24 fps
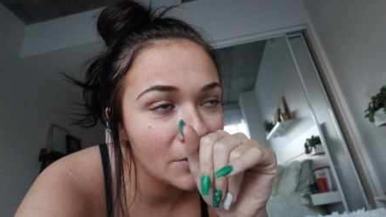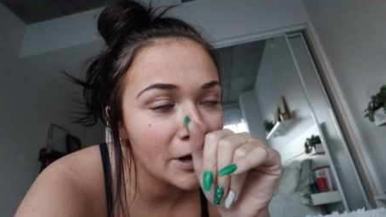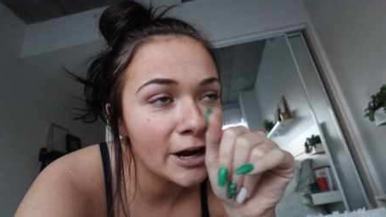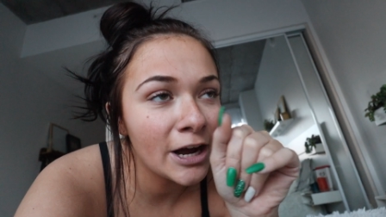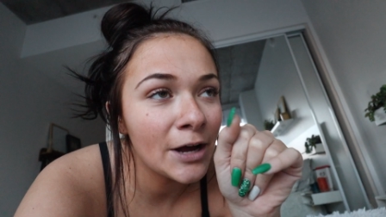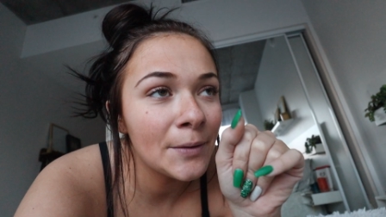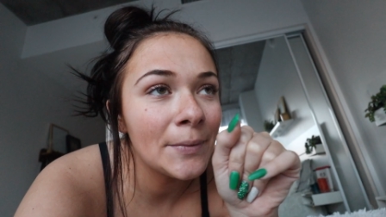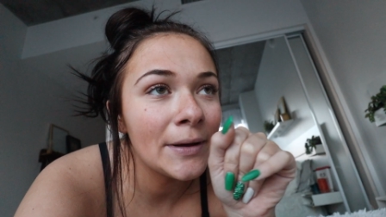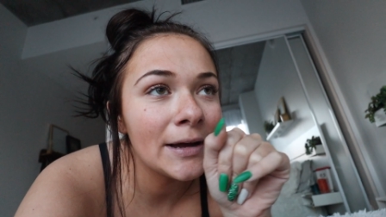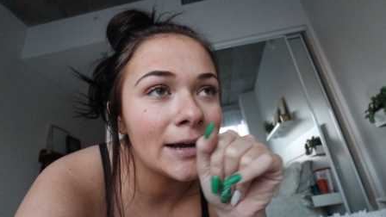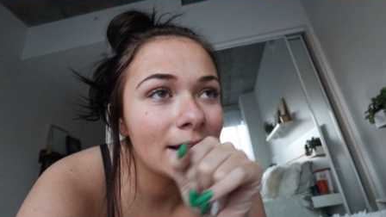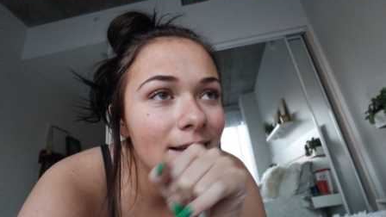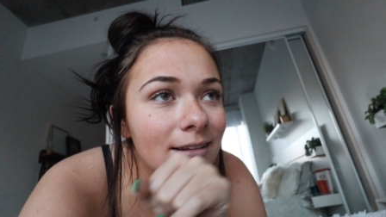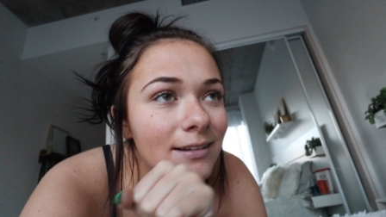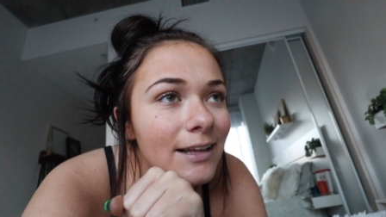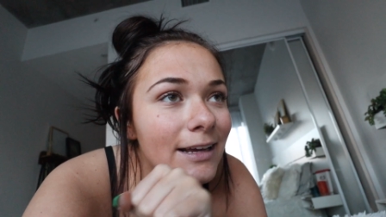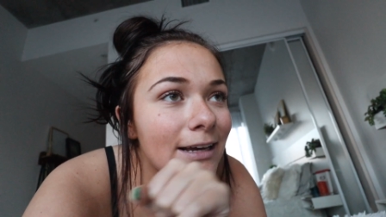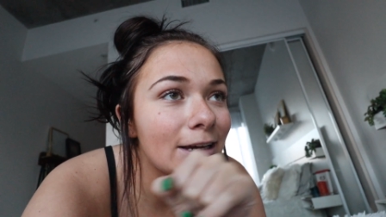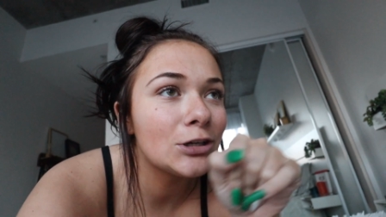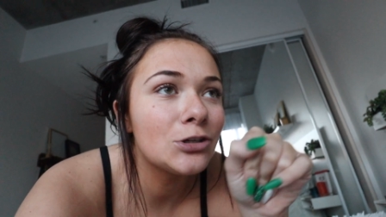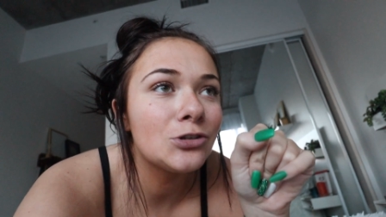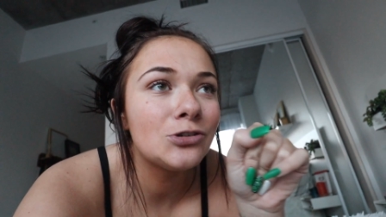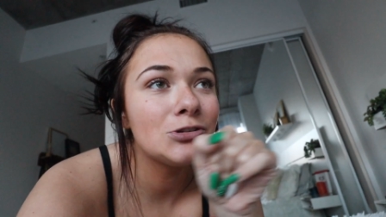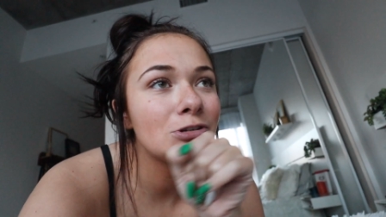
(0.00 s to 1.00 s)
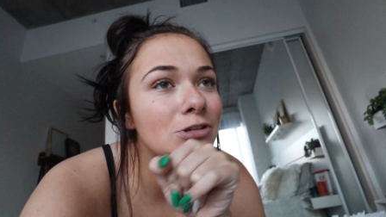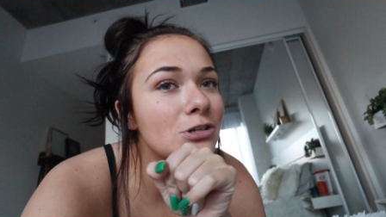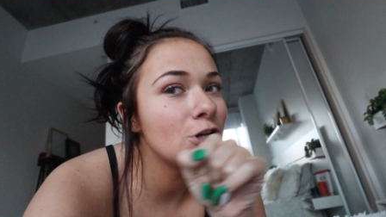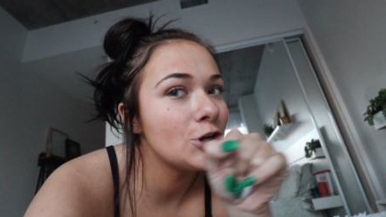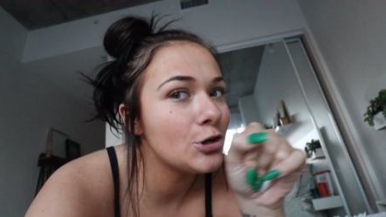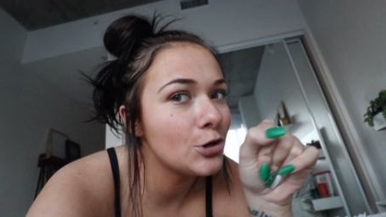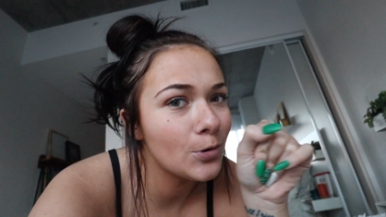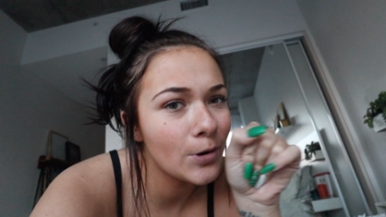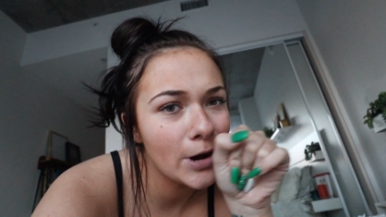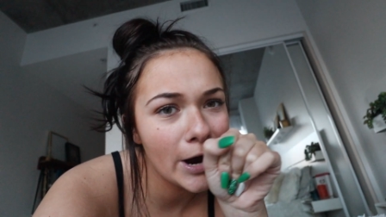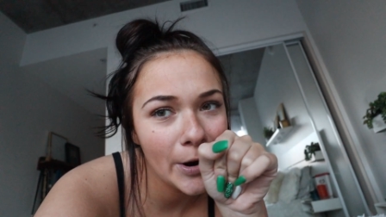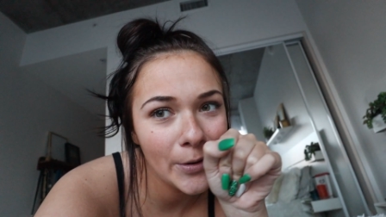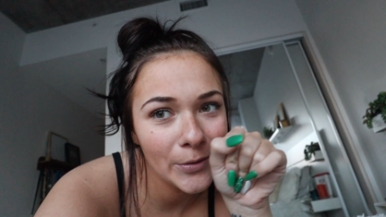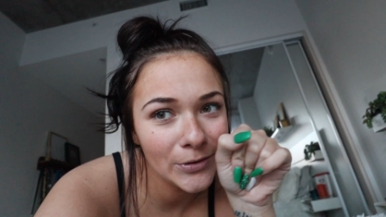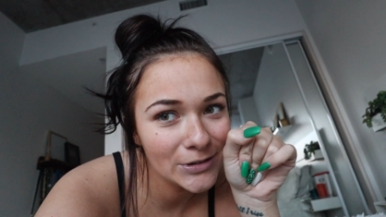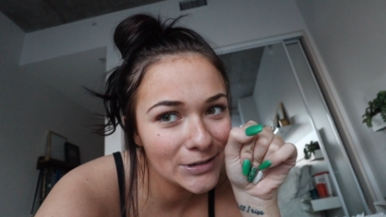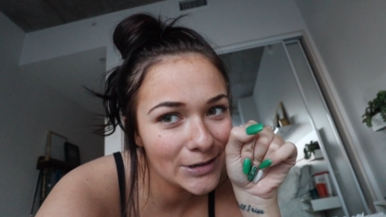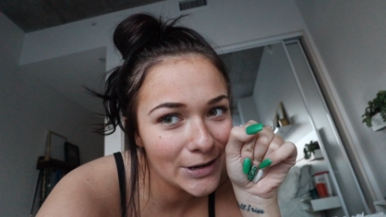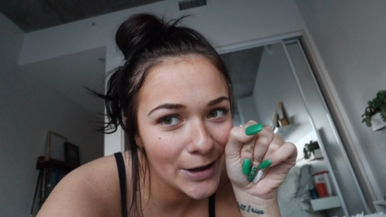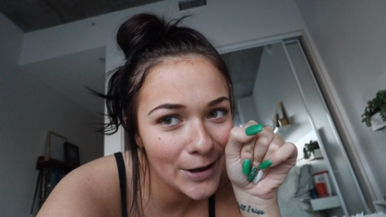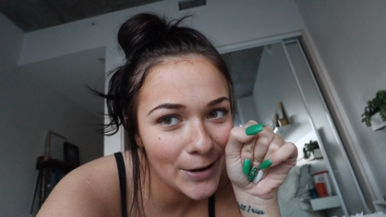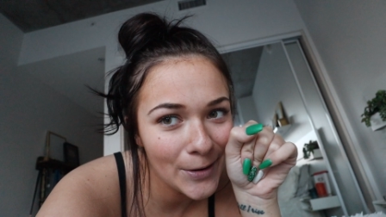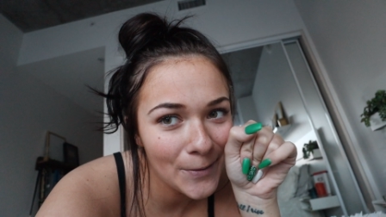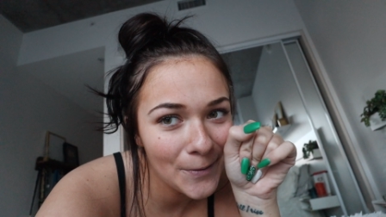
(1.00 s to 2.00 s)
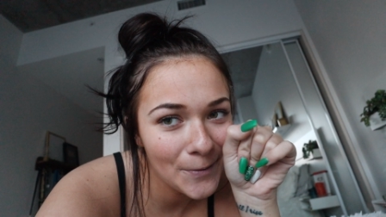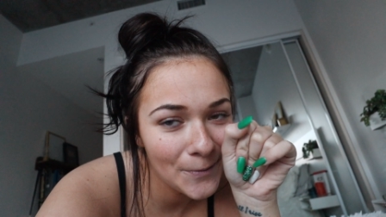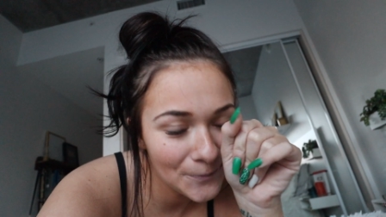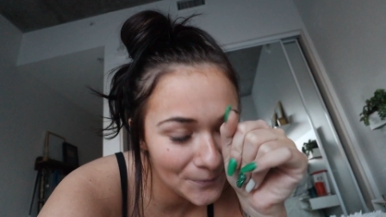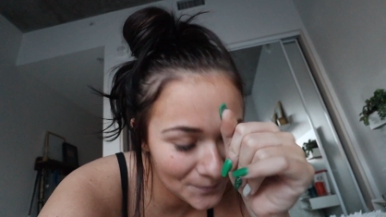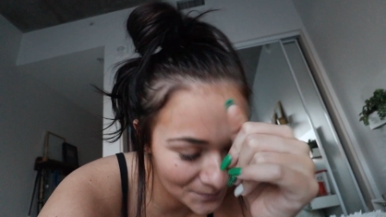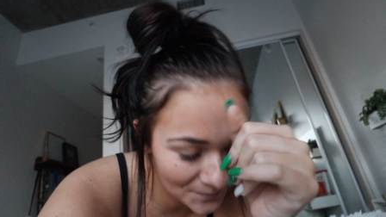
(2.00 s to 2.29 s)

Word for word: I got back like two hours ago,